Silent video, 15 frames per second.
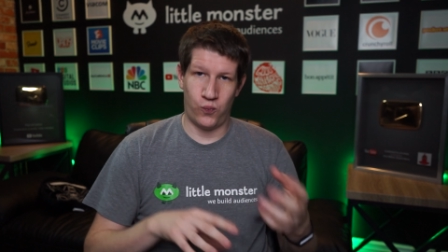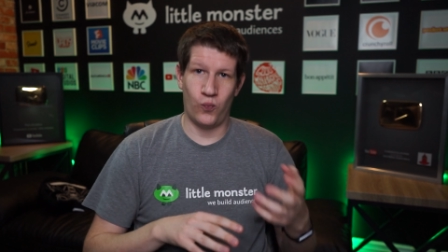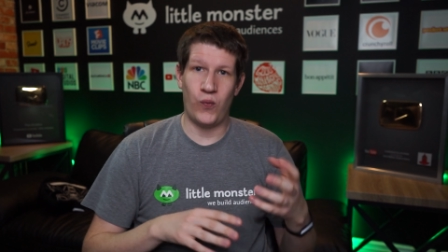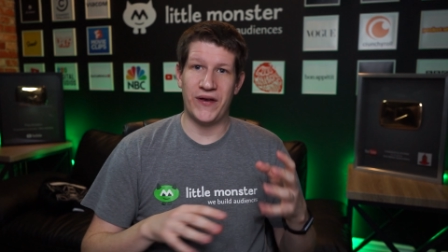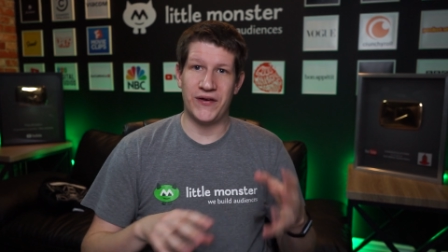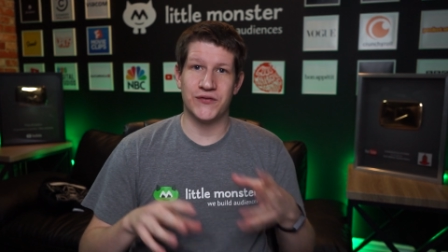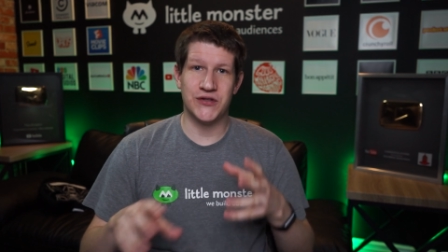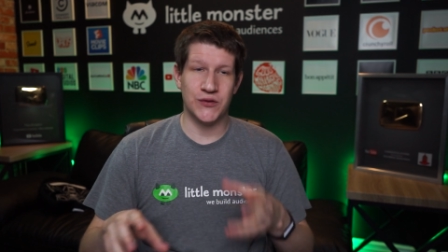
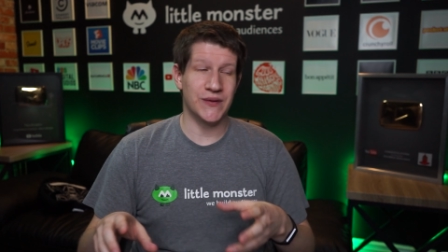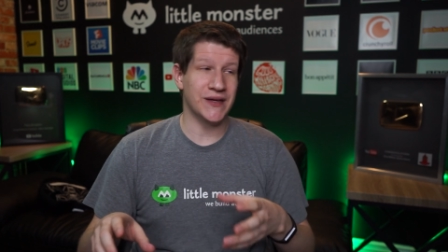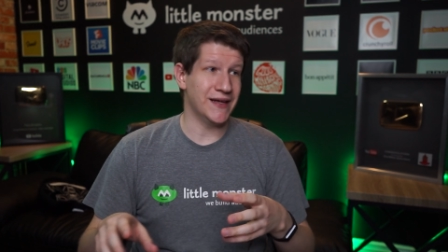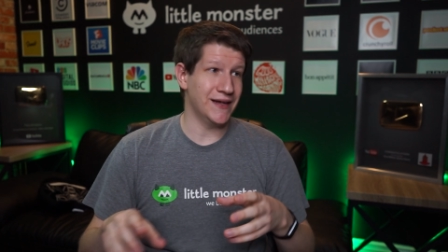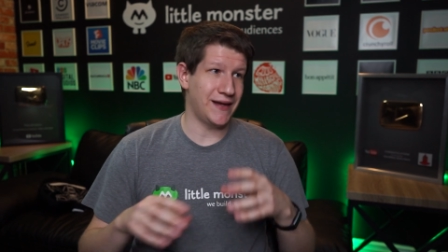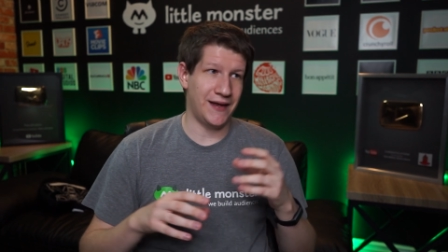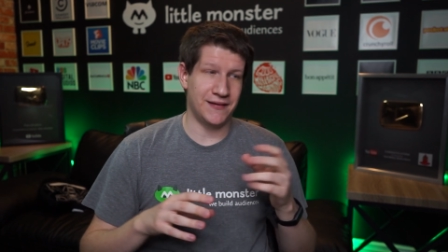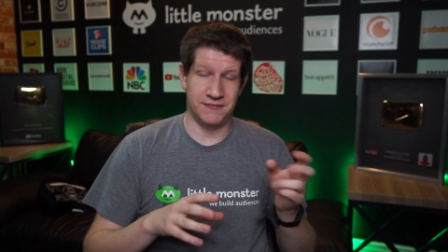when you're doing
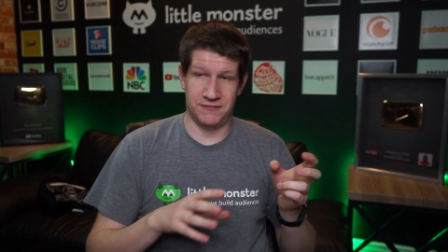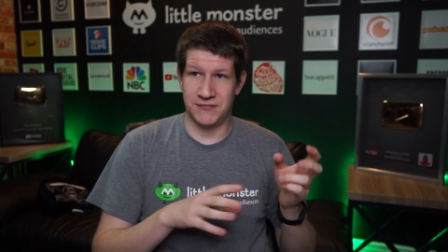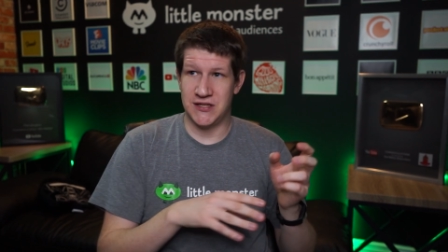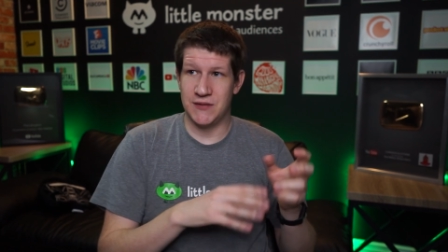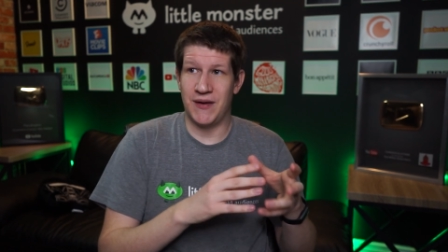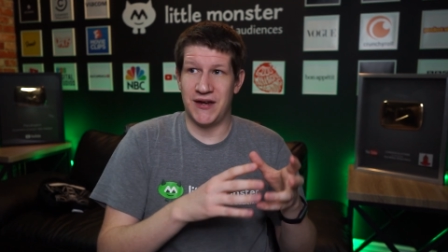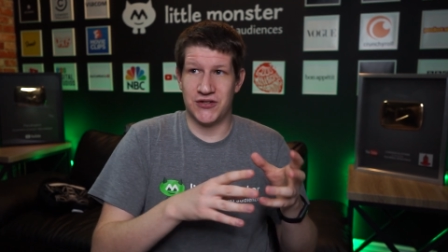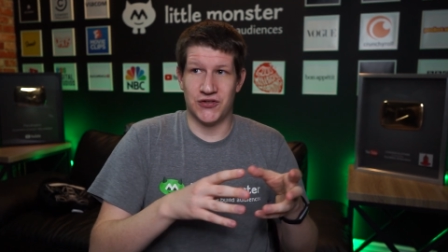it, and
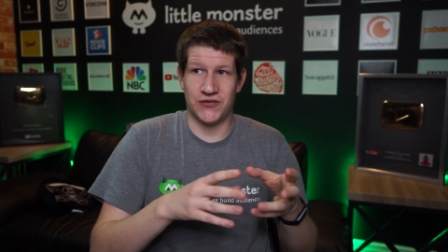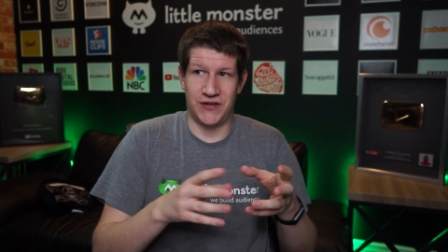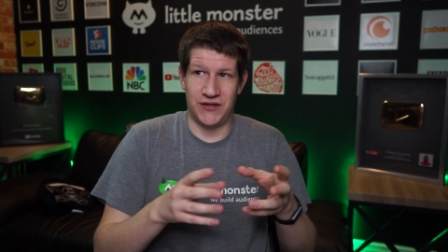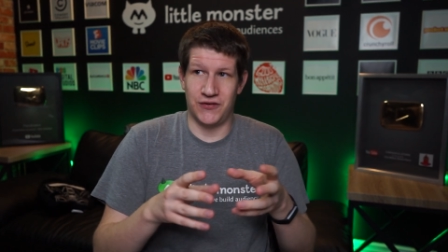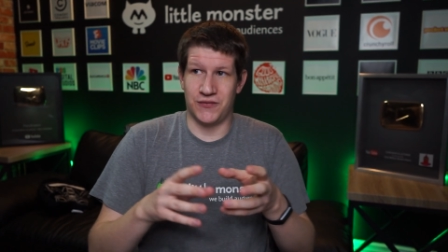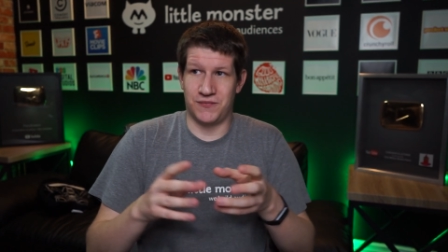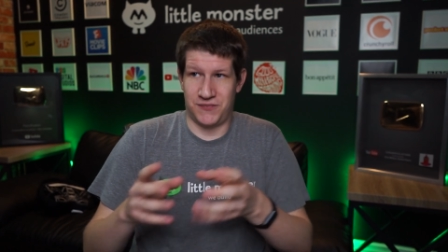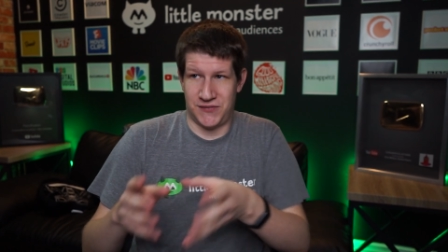to make sure that
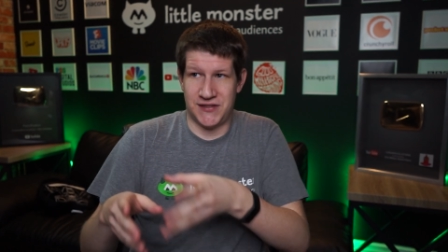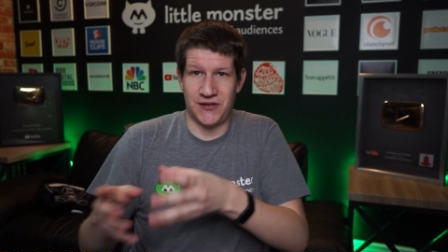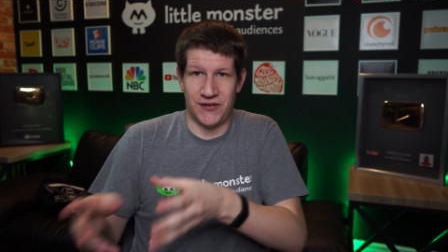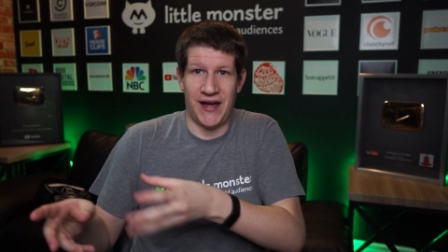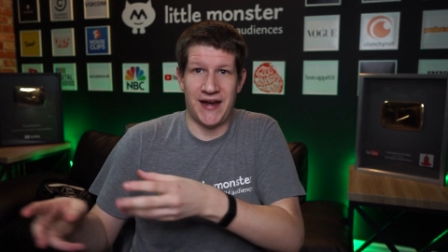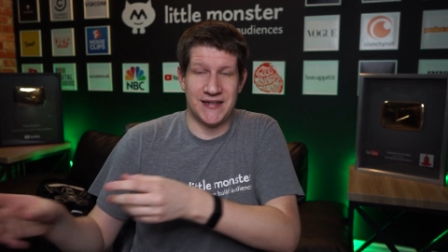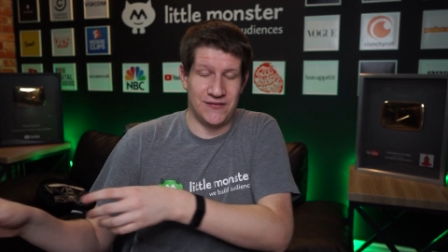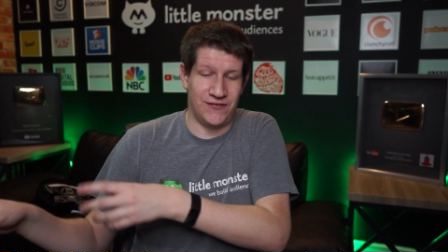you're still
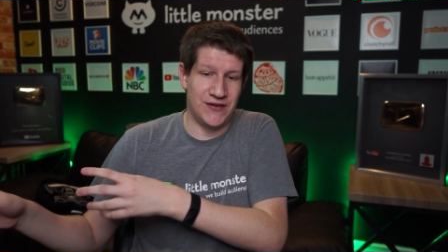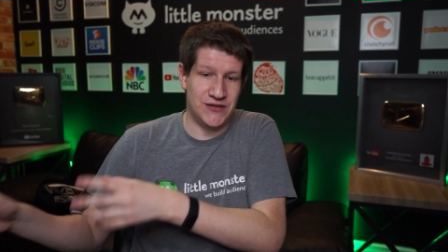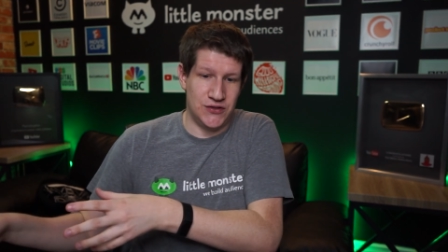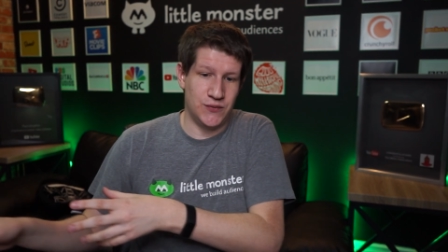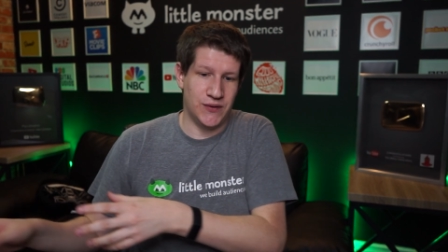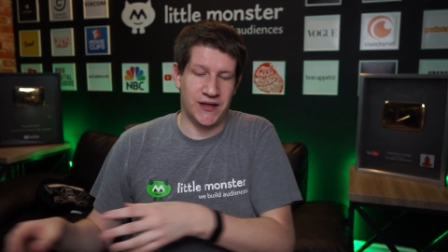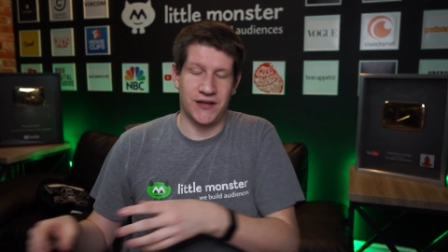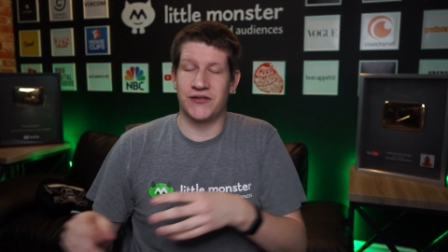active and
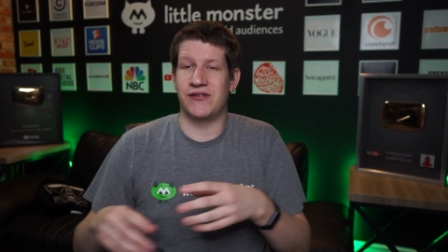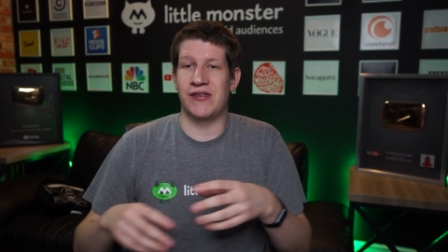doing it,